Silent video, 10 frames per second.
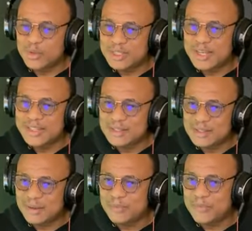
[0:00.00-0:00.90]
to
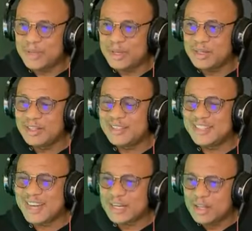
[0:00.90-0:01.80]
say something
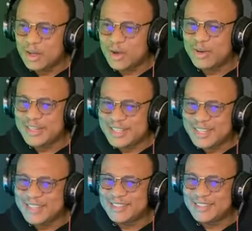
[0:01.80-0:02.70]
that
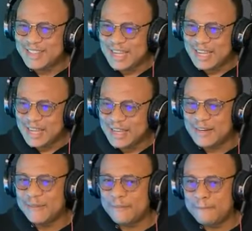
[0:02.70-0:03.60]
God is
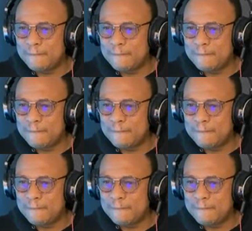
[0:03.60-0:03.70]
thinking.